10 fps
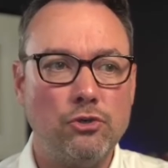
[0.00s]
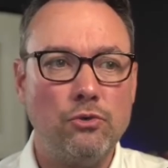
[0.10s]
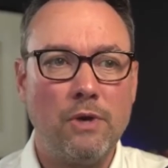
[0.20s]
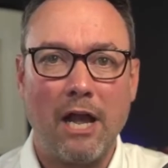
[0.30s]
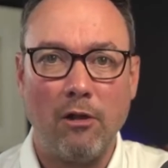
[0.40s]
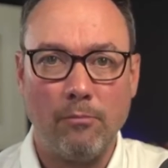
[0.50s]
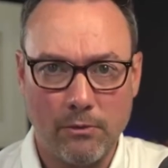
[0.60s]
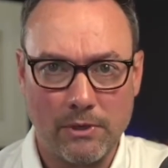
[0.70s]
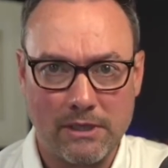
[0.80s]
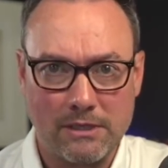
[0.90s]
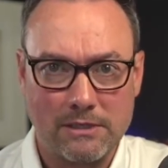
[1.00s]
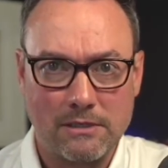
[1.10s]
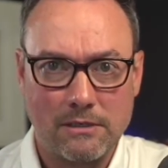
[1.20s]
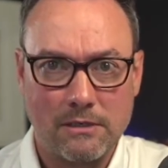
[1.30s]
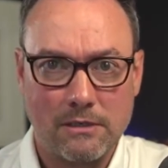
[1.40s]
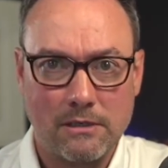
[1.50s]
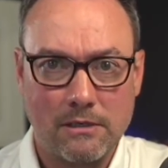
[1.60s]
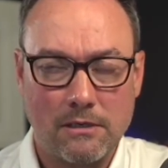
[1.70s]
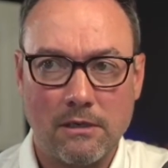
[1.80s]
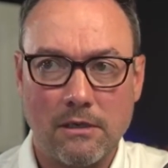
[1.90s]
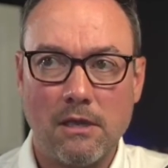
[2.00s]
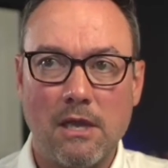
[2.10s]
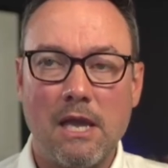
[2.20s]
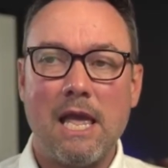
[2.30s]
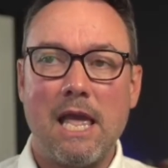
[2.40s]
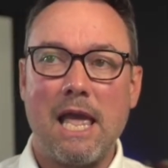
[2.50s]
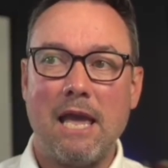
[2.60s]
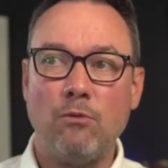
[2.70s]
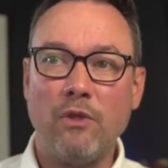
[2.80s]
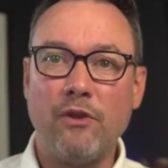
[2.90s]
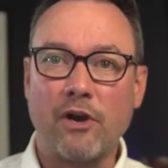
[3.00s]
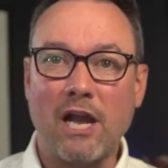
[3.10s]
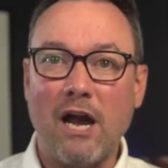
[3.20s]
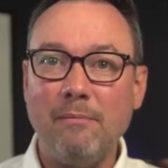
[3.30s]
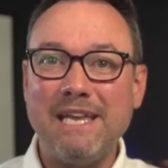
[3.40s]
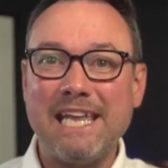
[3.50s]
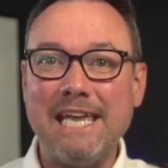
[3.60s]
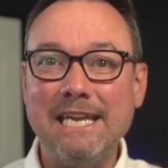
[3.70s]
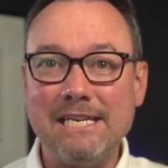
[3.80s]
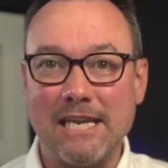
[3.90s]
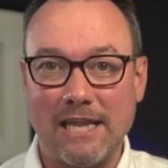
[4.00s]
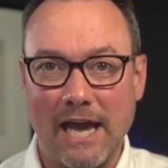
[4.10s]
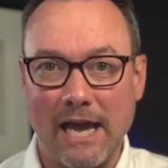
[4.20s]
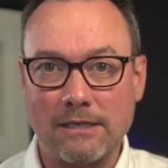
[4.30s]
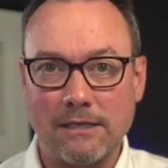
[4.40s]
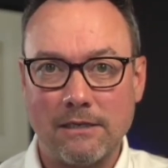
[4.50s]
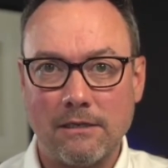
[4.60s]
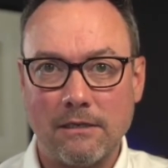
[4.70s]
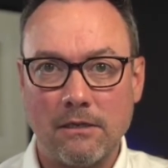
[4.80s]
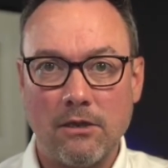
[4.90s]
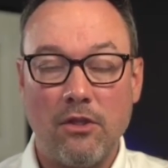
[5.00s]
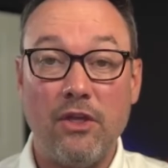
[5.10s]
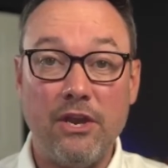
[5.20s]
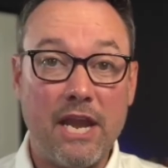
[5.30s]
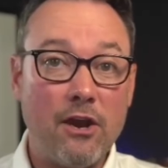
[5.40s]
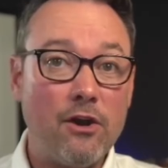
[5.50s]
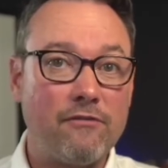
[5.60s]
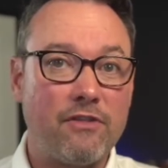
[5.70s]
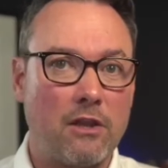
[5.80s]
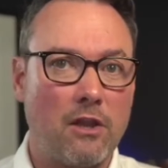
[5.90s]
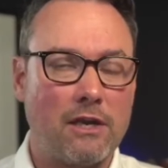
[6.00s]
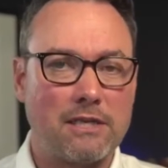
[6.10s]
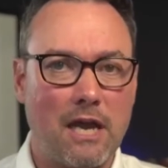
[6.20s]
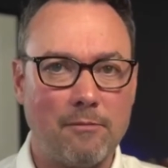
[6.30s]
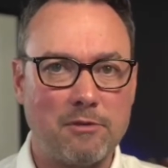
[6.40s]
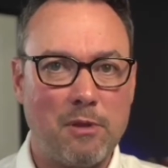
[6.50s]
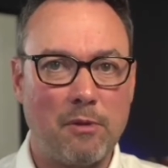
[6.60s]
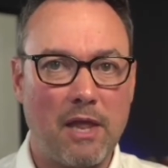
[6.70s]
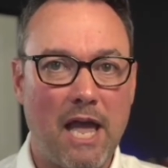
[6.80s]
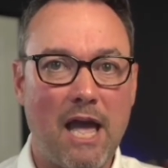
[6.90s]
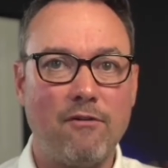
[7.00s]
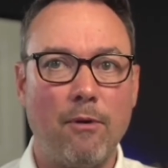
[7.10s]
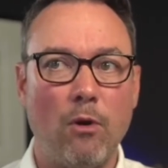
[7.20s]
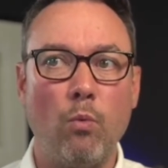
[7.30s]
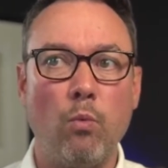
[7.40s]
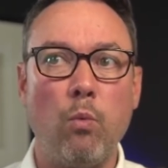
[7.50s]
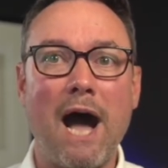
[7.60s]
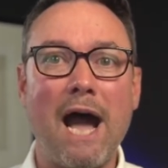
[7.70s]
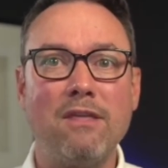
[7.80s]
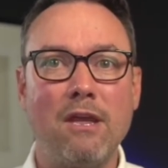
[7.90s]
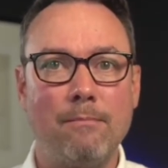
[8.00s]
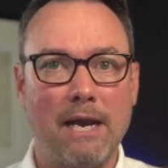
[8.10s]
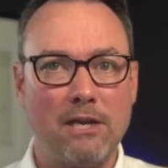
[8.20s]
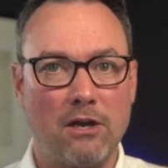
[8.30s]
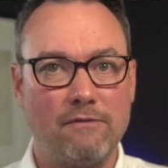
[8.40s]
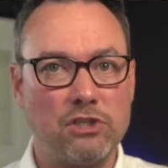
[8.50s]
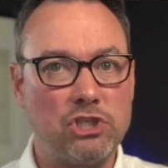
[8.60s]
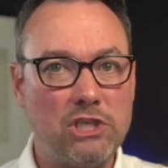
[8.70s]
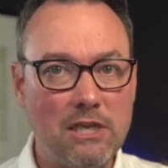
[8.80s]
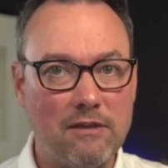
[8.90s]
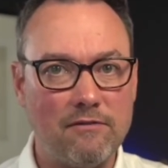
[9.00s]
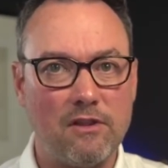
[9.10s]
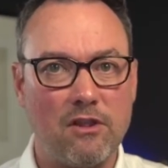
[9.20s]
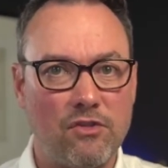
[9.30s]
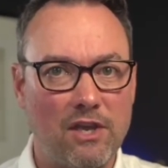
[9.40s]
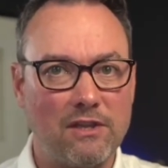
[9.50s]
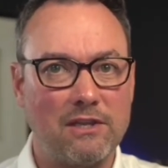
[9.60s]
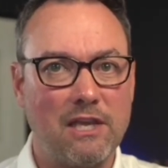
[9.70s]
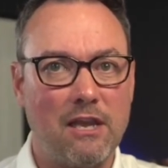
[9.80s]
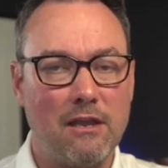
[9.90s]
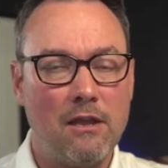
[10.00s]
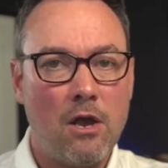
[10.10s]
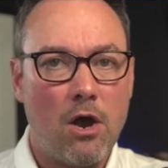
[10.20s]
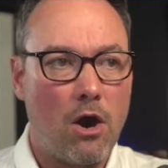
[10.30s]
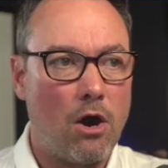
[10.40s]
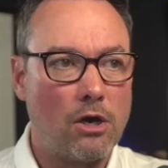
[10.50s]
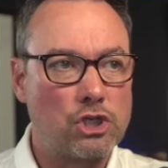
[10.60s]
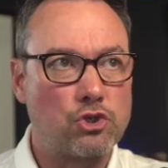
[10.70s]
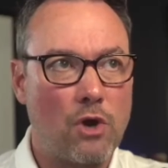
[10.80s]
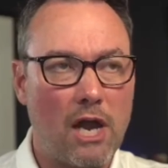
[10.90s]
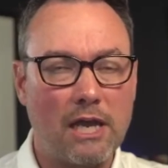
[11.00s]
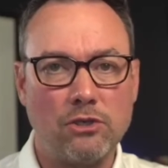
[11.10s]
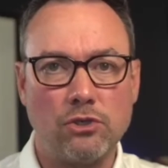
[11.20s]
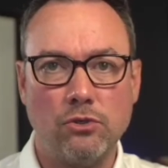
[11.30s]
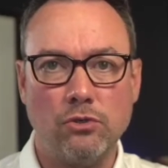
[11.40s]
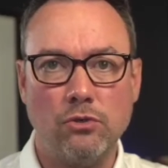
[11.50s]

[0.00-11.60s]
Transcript: help me with this? And when they're coming into that, the narrative that a lot of times people have about why they might not have achieved the thing that they are trying to